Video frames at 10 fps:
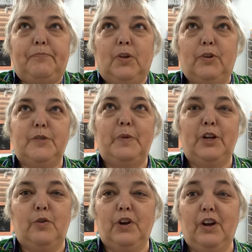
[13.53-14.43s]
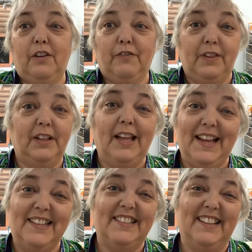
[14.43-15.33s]
what's been going on for the
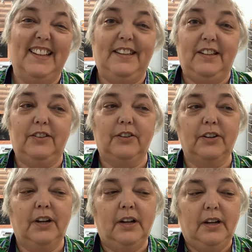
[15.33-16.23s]
last like year.